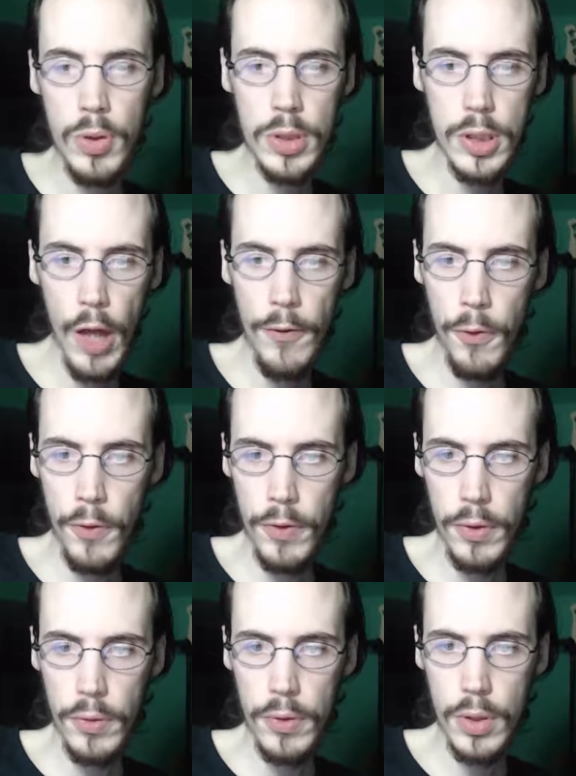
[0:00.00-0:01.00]
thoughtful of
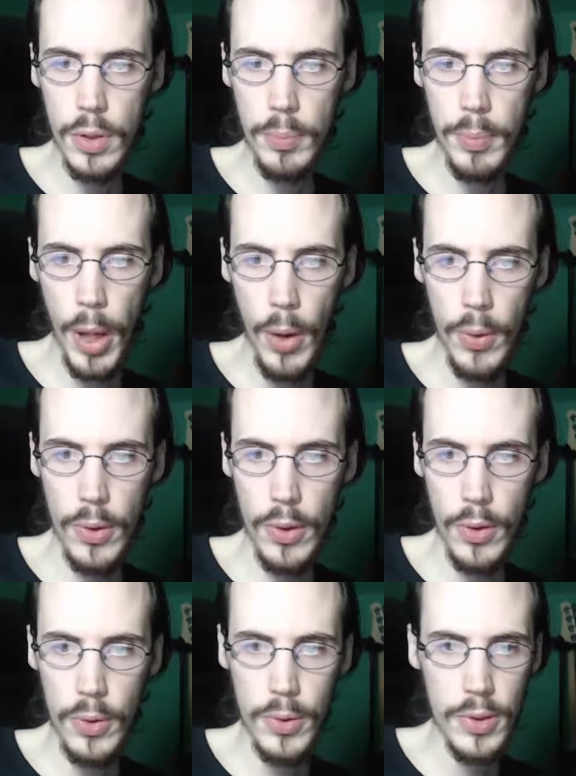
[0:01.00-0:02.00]
you. Bow.
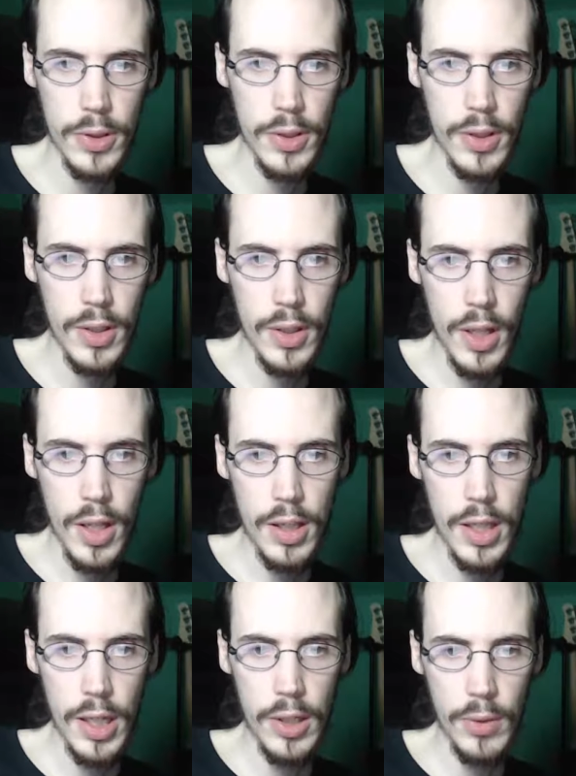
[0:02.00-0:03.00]

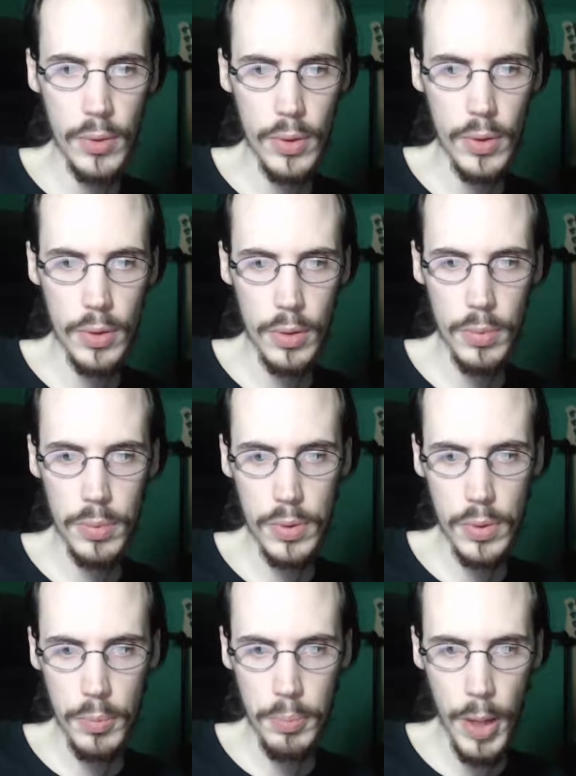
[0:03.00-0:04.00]
Thank you. Oop.
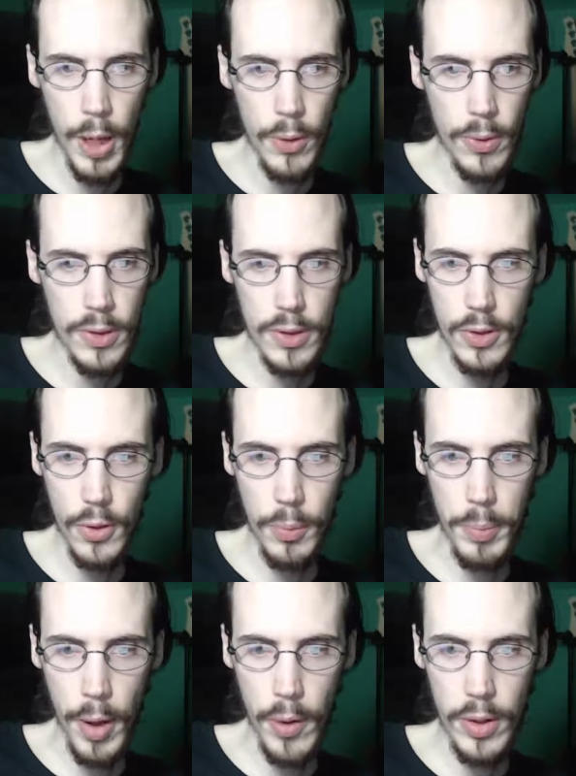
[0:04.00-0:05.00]
Bow. They're all
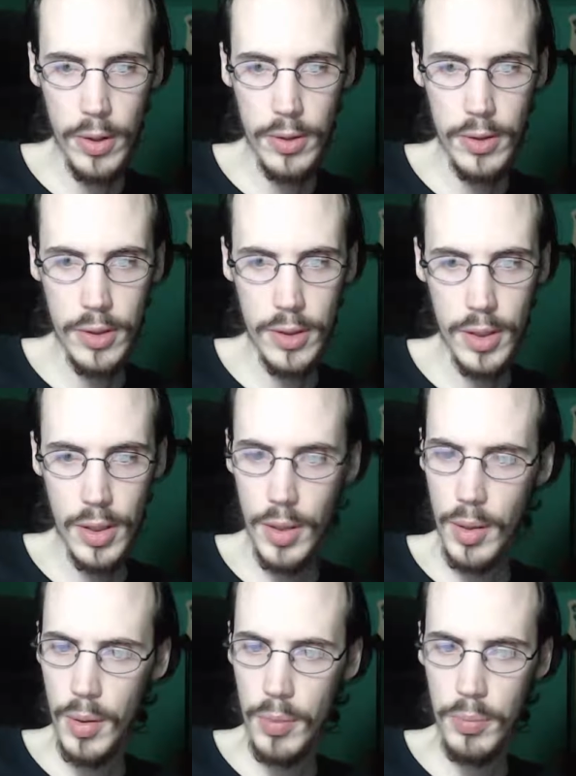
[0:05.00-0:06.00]
bowing,
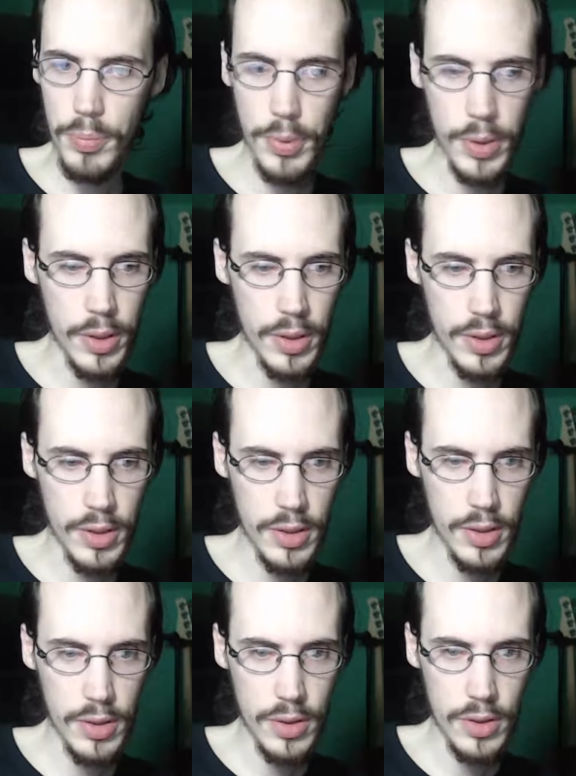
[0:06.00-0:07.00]
but
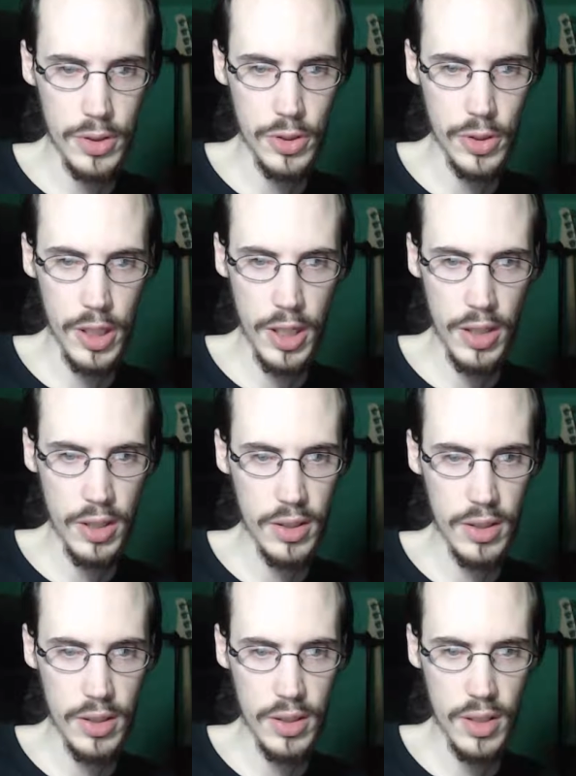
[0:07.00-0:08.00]
tricky.
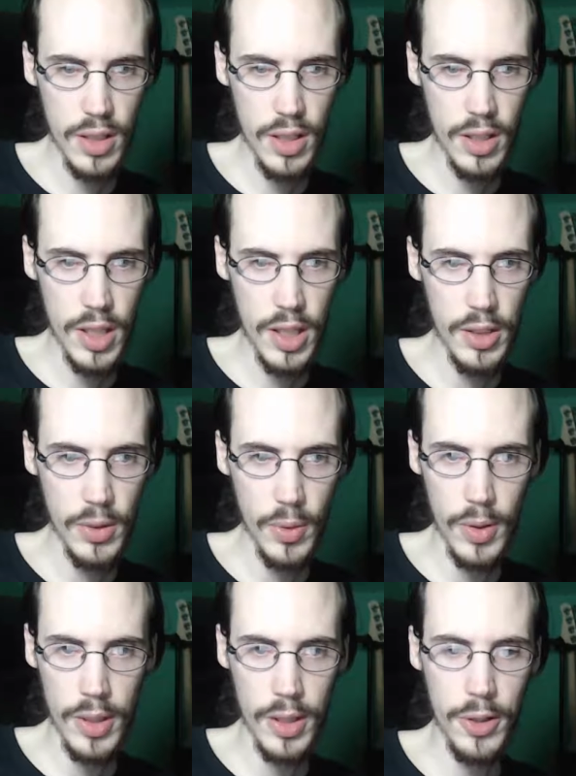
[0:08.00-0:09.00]
Thank you.
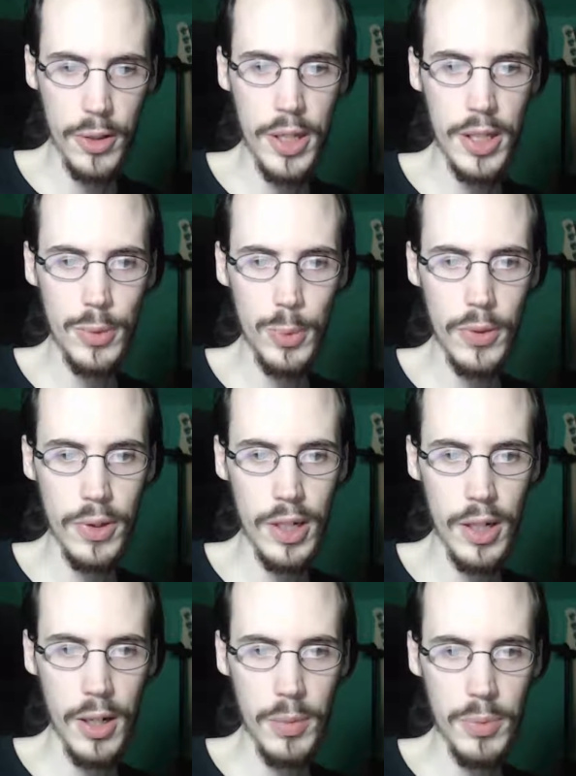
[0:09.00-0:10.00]
And the little kid's
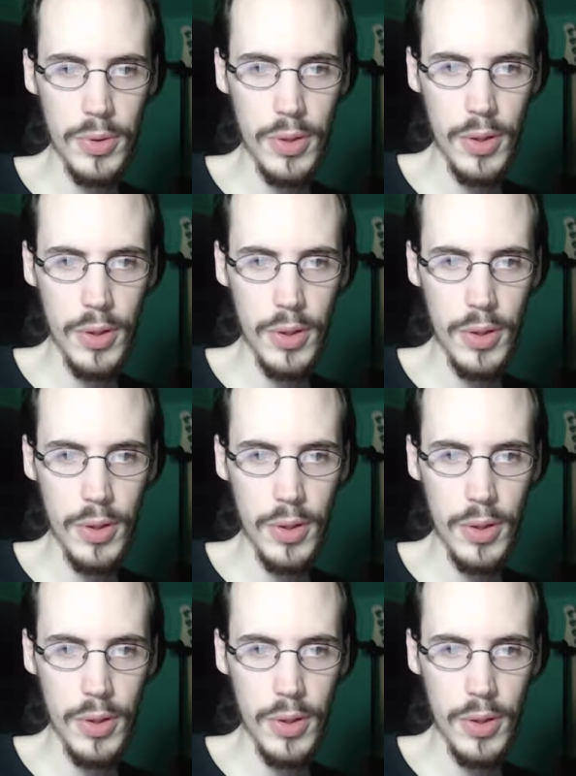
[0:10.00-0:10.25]
looking up.